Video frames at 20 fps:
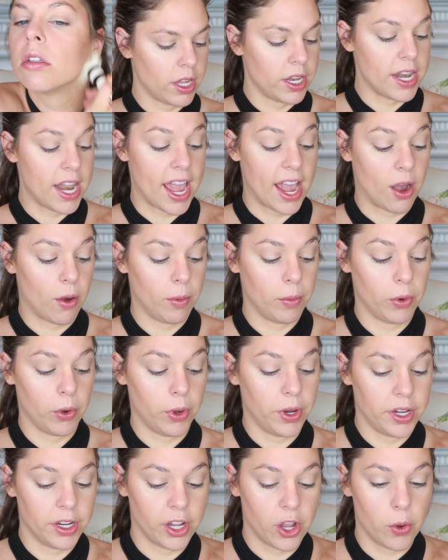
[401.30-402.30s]
Now I'm
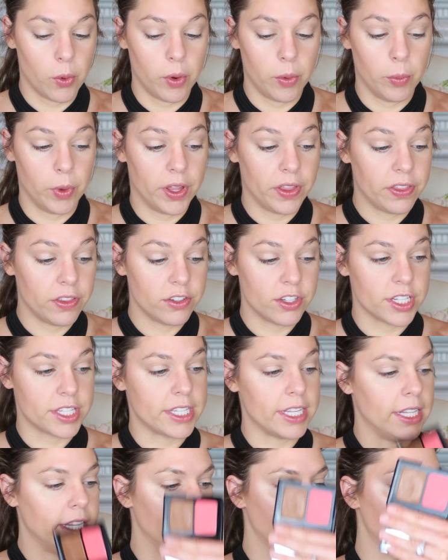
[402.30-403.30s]
going to go in with
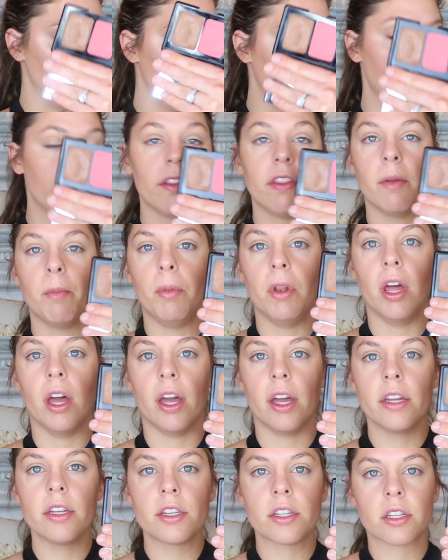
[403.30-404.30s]
just a little bit of the
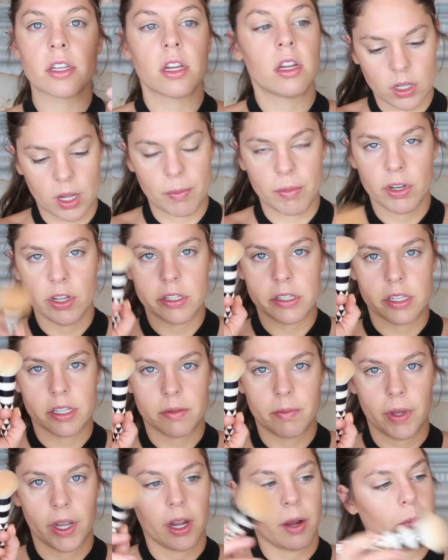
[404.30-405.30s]
blush. I'm gonna use
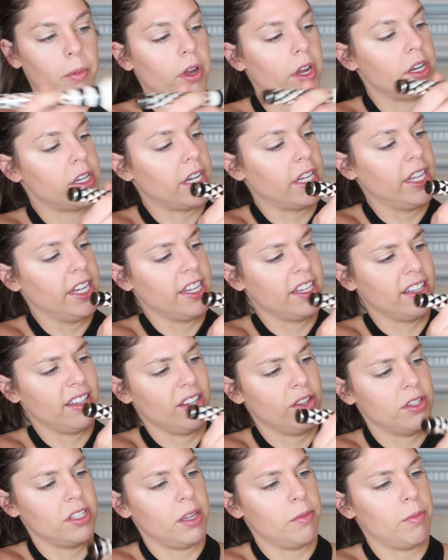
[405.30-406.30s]
this bigger brush. I like
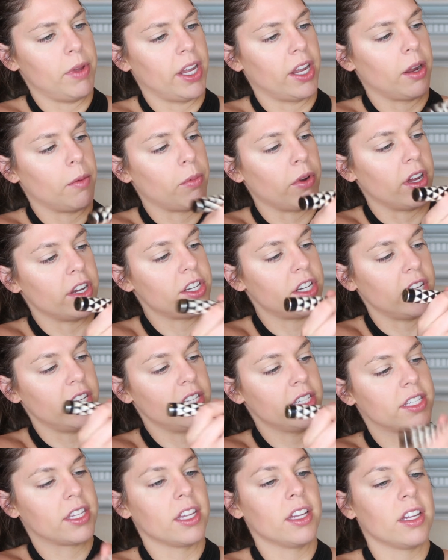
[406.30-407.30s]
using bigger
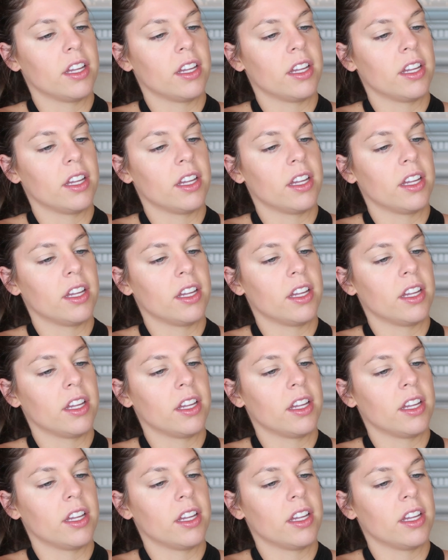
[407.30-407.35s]
brushes